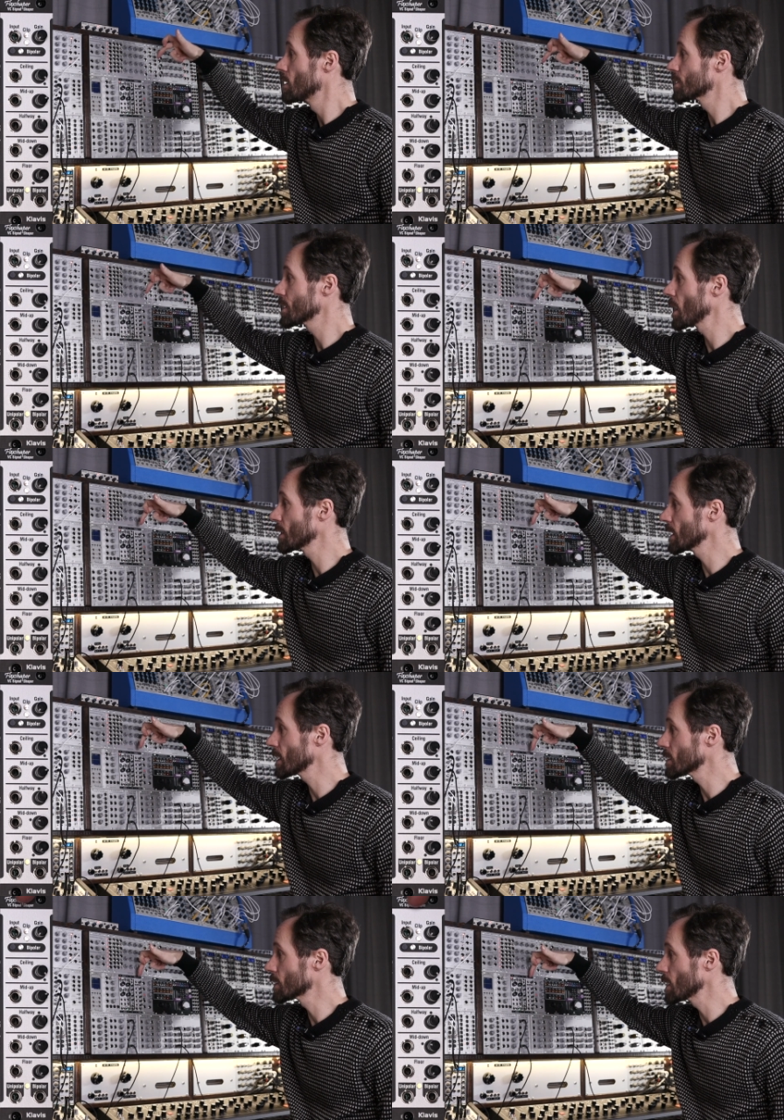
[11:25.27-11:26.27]
Starting
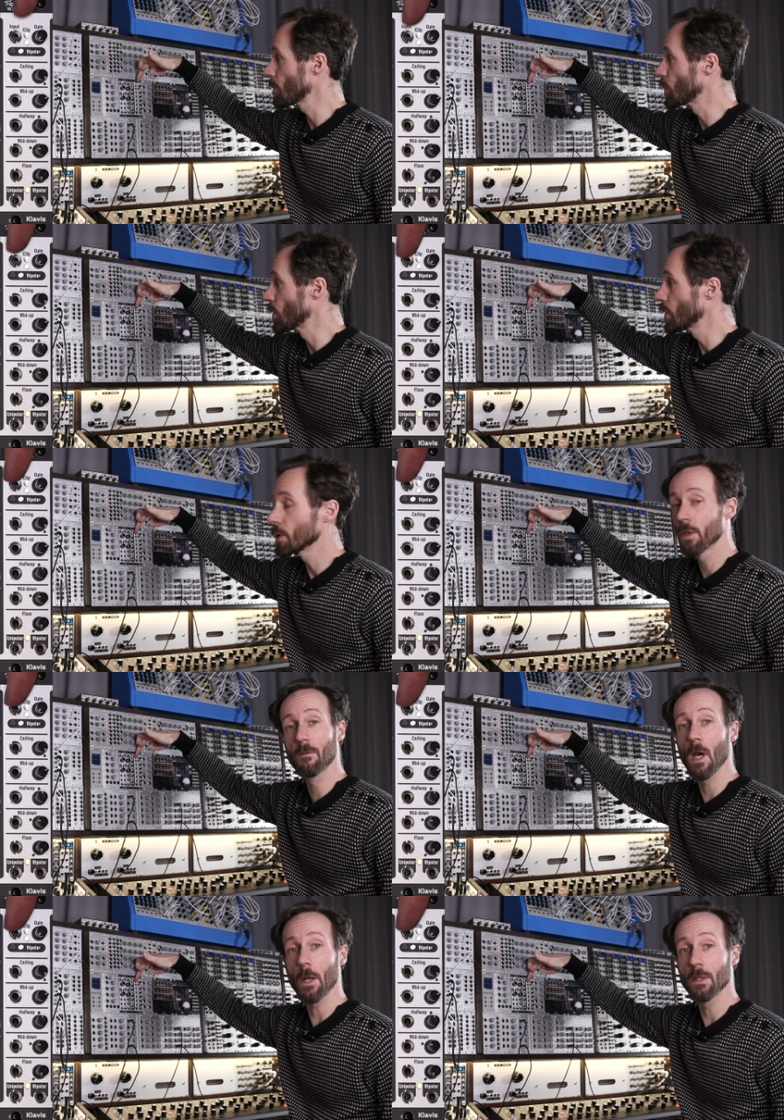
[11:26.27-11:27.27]
at the top, you've
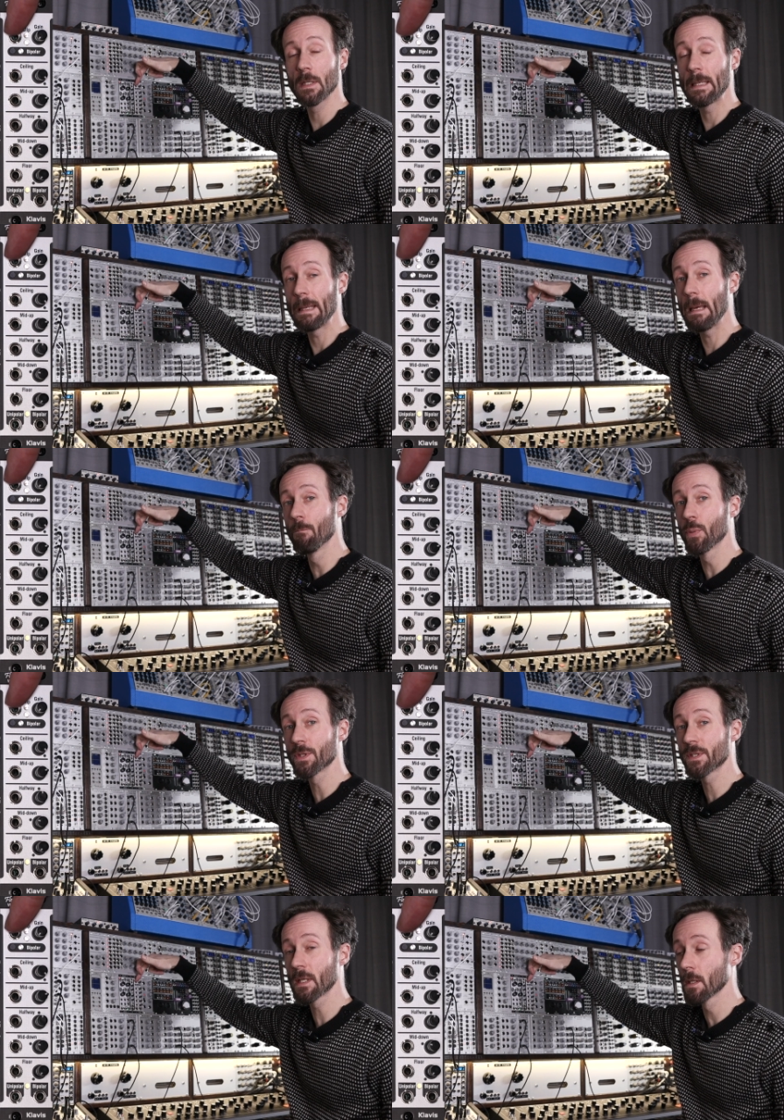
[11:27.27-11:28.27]
got the input
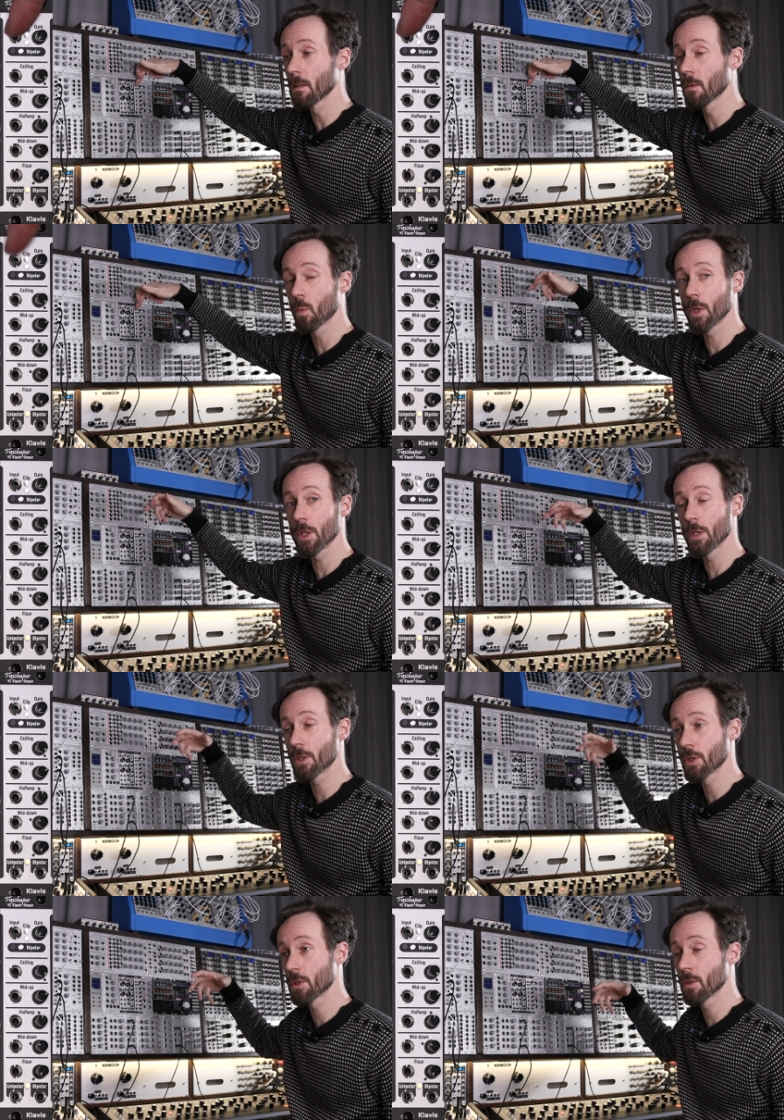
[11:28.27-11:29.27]
signal,
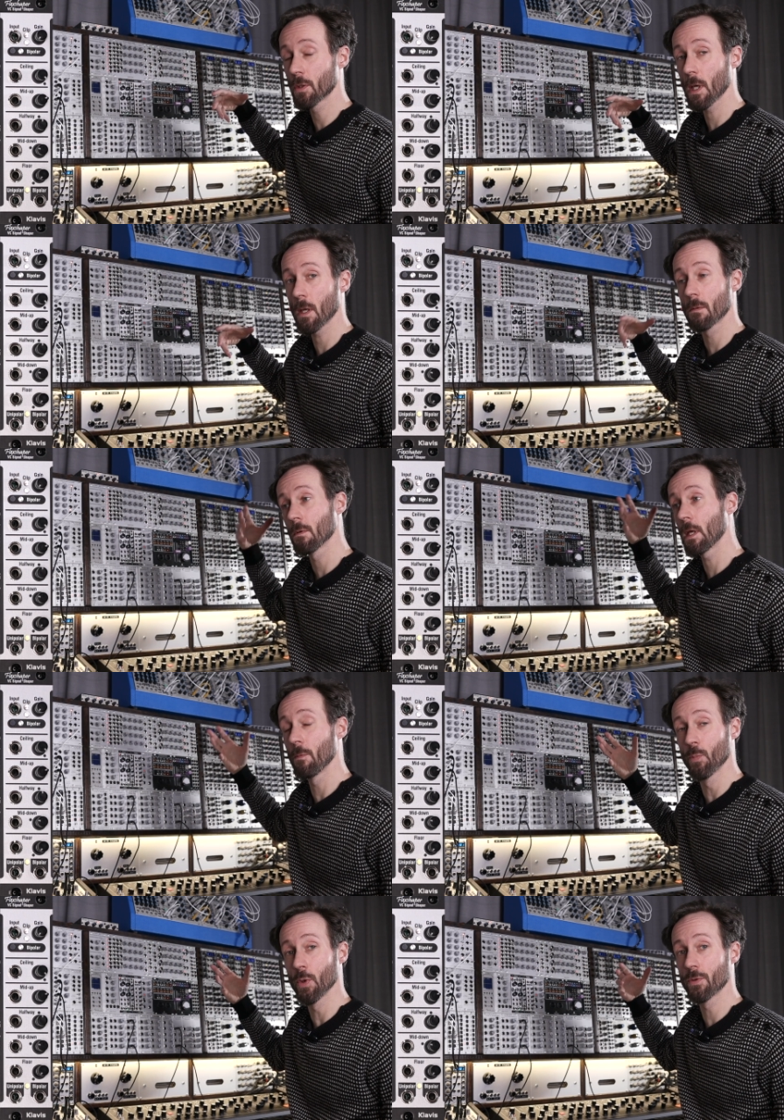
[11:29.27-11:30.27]
which you can
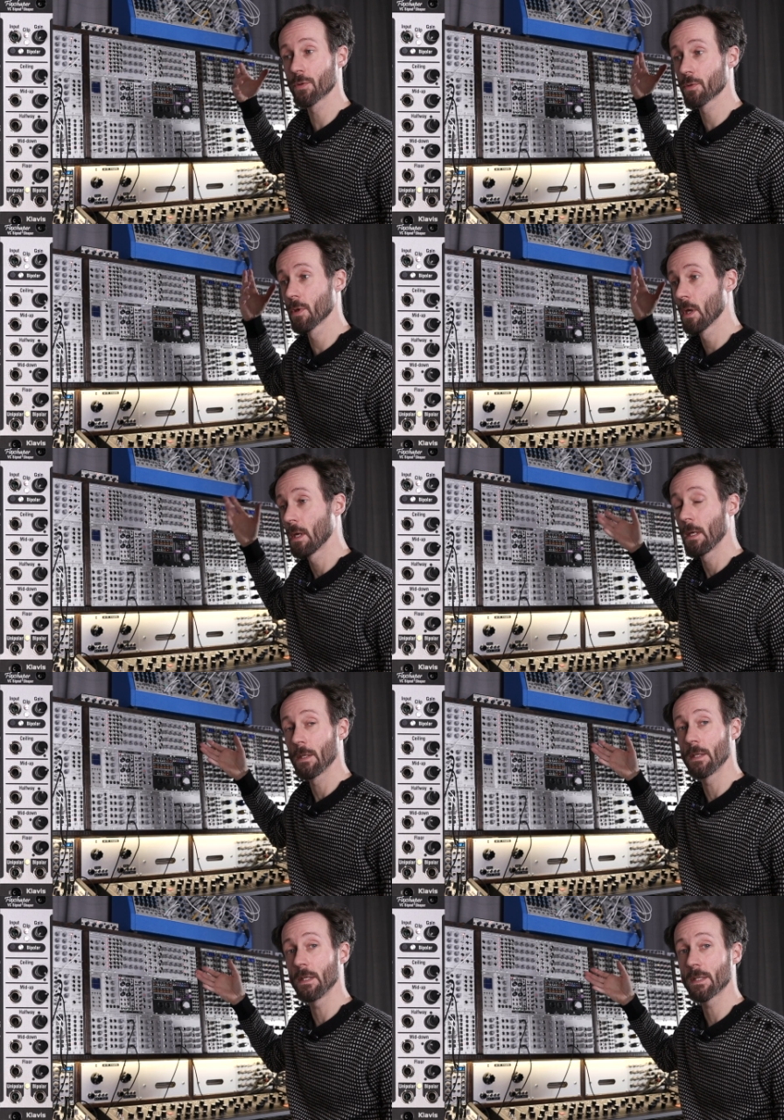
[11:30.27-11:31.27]
input
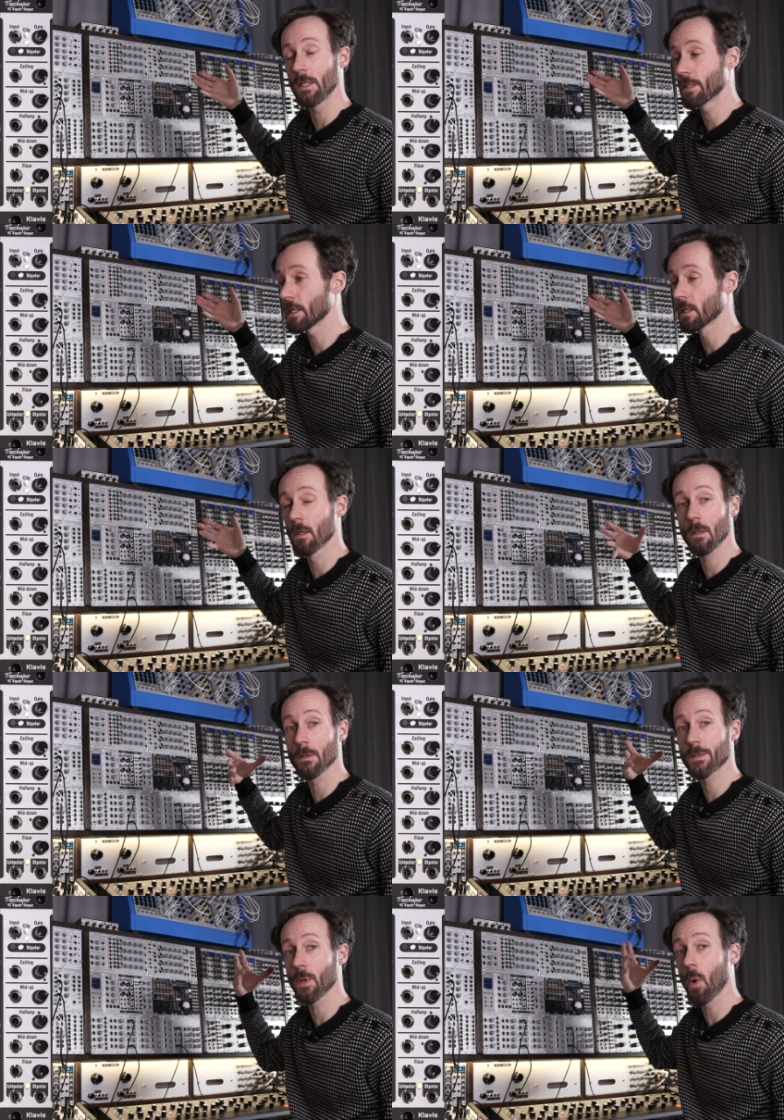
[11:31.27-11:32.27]
DC
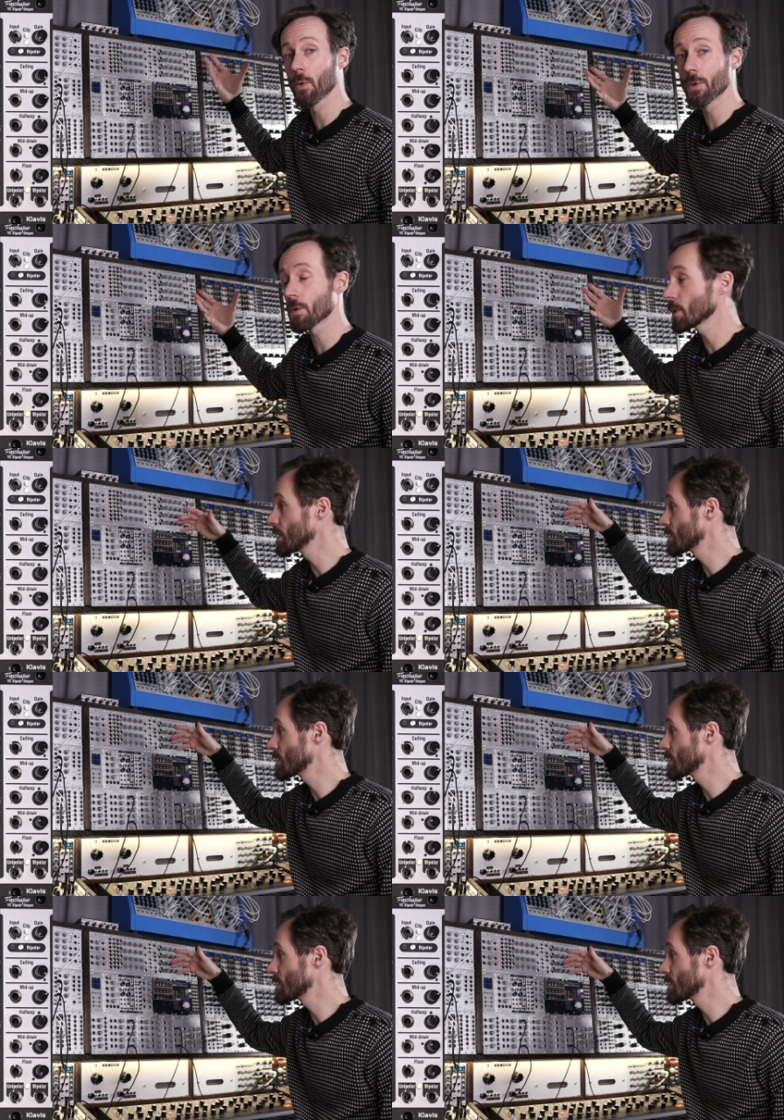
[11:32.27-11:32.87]
signals, audio rate